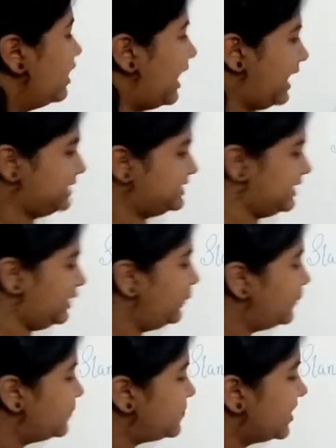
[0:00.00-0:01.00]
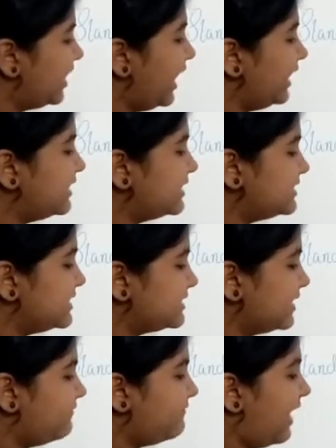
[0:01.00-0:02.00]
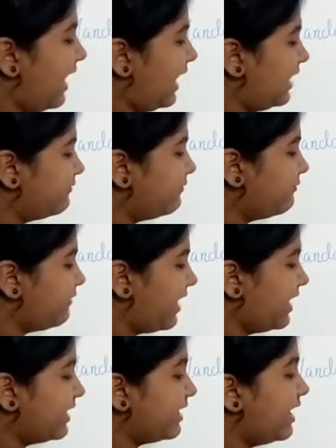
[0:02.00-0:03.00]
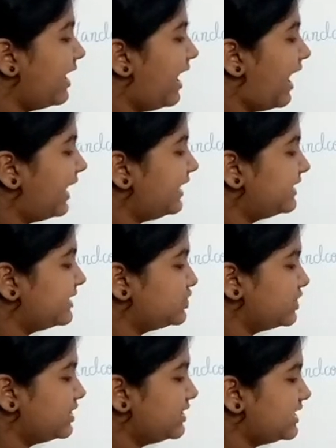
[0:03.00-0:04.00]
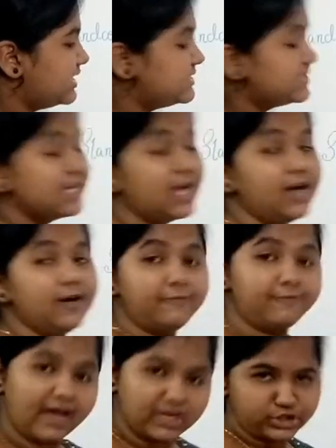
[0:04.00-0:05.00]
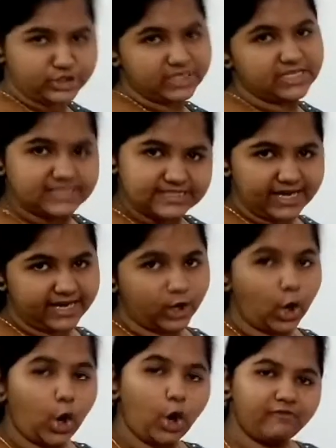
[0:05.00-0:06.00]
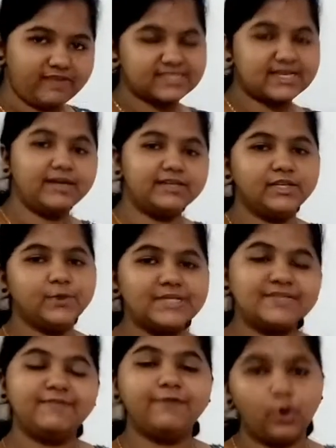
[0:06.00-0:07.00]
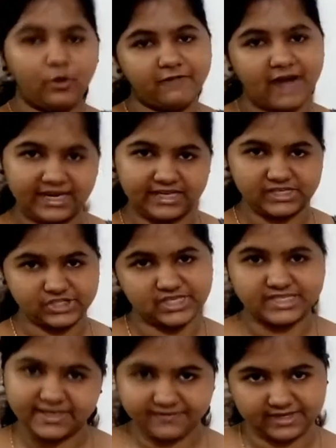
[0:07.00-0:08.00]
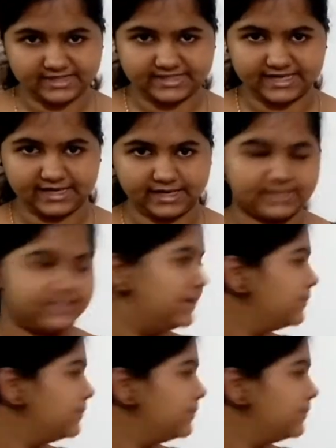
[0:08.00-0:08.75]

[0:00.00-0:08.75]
I'll tell you. And this is a valve where hydrogen is flushed inside. Always continuous flow of hydrogen is given inside it.